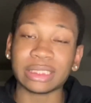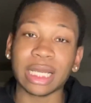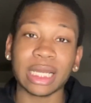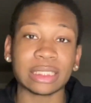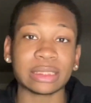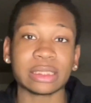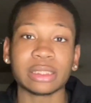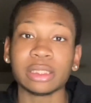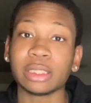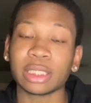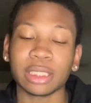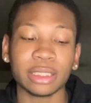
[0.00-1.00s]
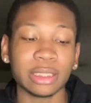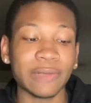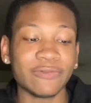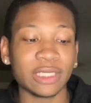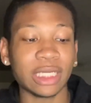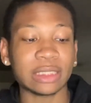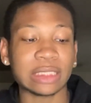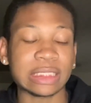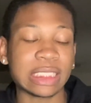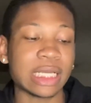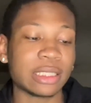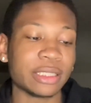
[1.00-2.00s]
guys again because they definitely got the
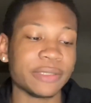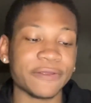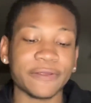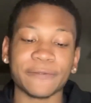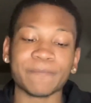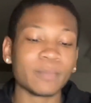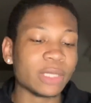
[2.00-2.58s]
talent, and